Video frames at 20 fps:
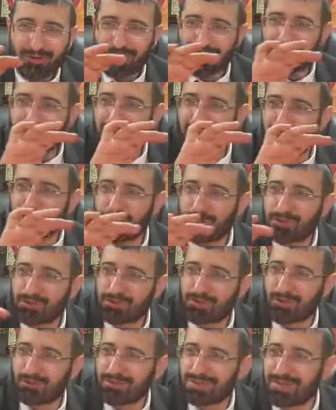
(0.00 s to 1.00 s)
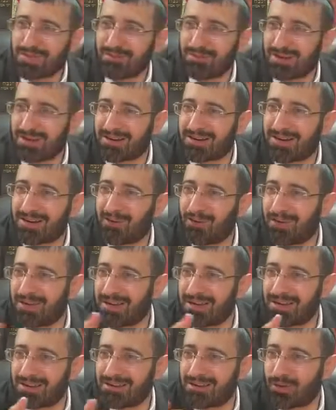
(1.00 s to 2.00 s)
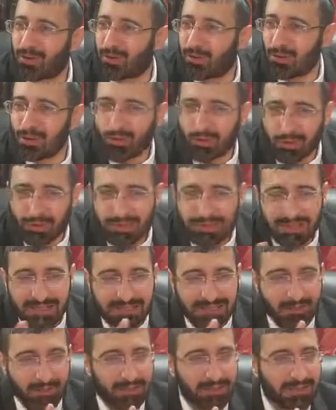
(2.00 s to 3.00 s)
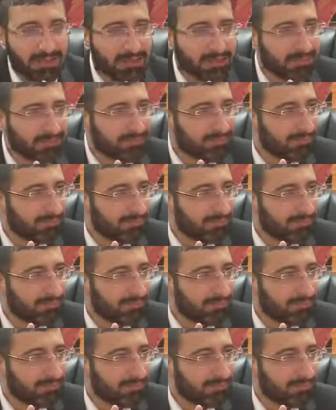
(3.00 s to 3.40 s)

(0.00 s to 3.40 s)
language of the Gemara away. The kui kui takes away.